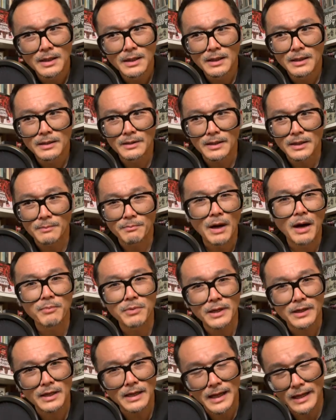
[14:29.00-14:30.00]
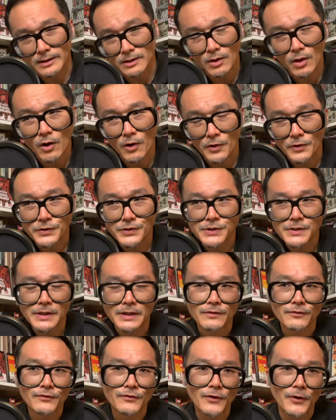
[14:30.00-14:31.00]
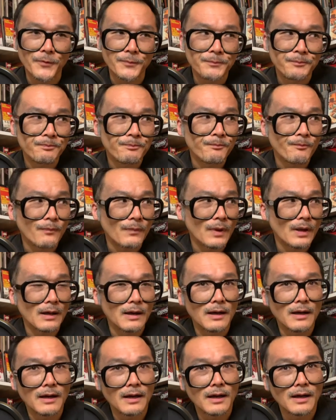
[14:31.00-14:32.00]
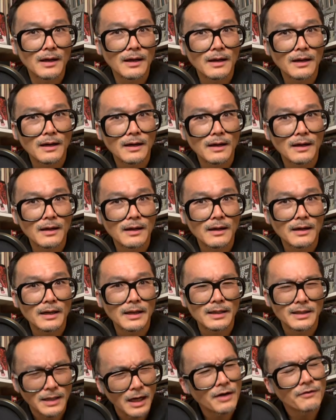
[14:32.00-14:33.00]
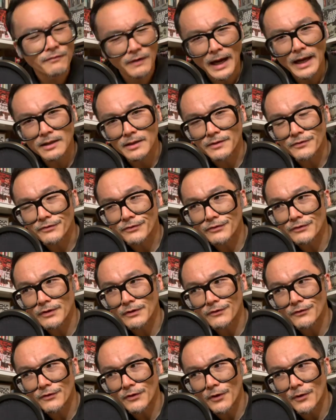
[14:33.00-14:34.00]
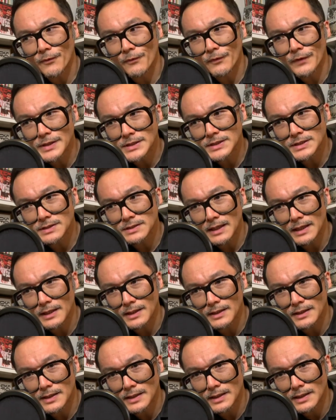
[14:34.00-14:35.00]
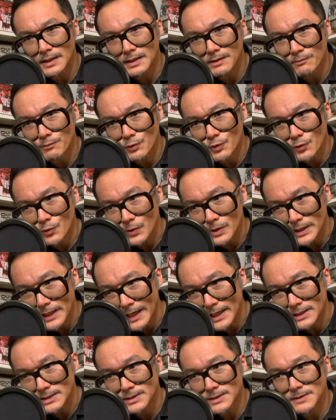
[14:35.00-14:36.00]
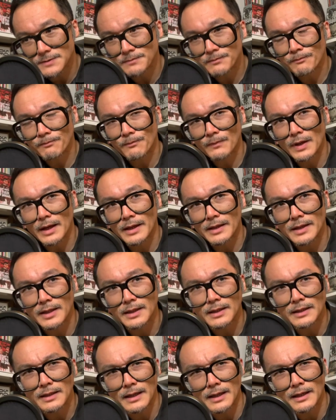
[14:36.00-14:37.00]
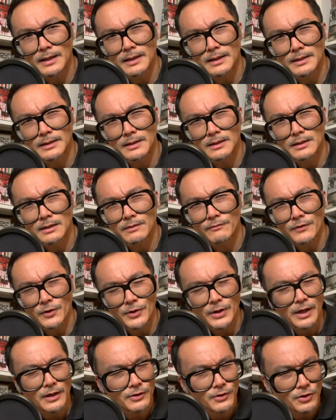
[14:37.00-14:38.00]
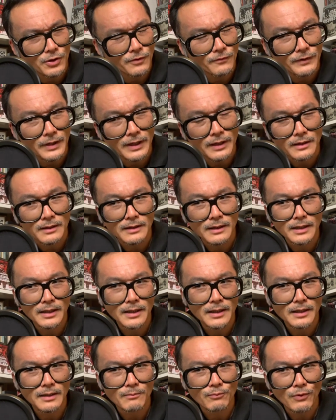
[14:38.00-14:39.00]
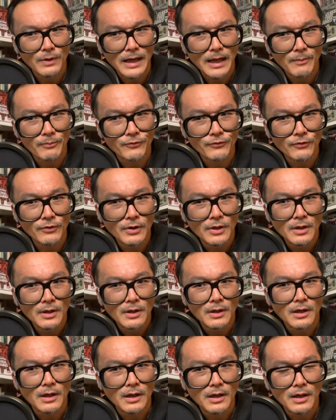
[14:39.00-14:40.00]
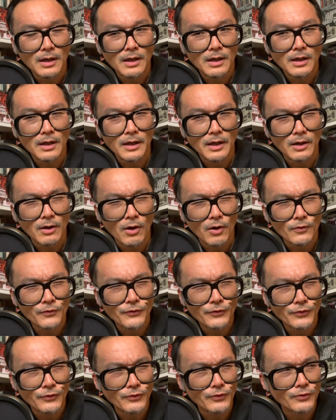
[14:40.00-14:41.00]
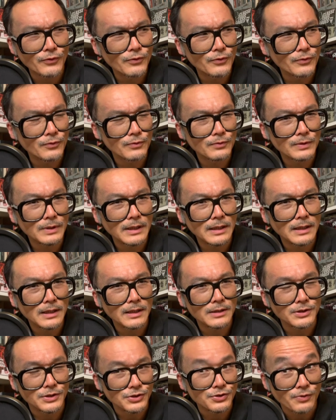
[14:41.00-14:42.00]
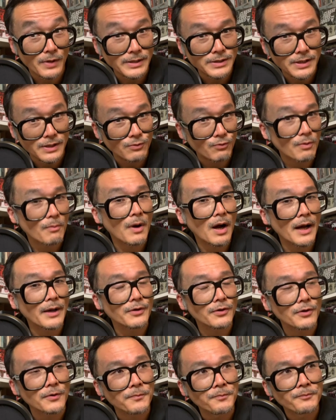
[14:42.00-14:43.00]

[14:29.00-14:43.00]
the public at large. And so gun violence. And so this creates, I think, an very unnerving and perhaps an all too distressing reminder